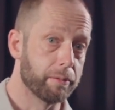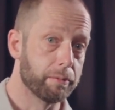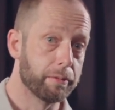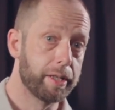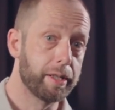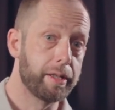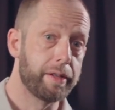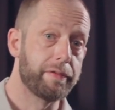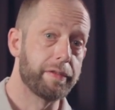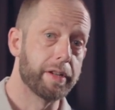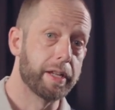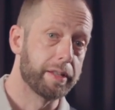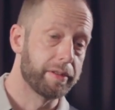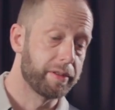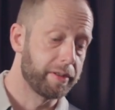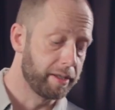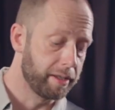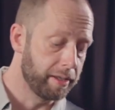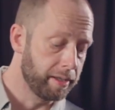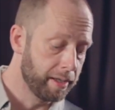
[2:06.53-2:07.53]
really
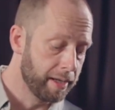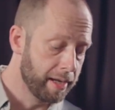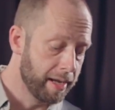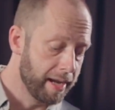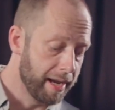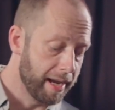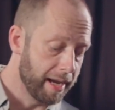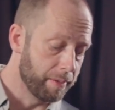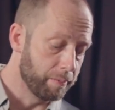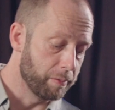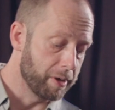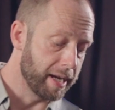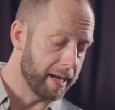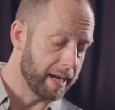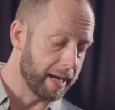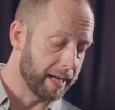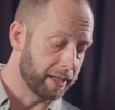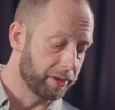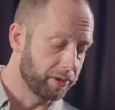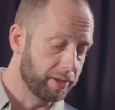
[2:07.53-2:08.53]
fancy, and we're
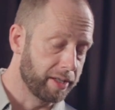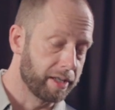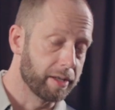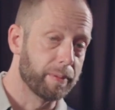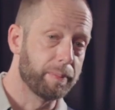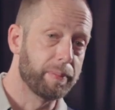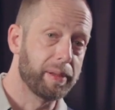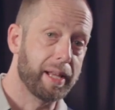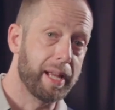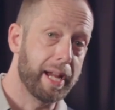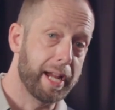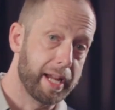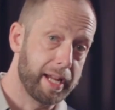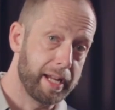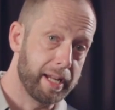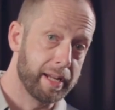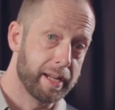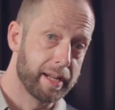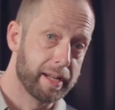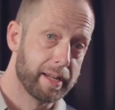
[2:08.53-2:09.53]
actually going to
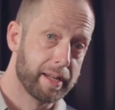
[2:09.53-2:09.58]
play,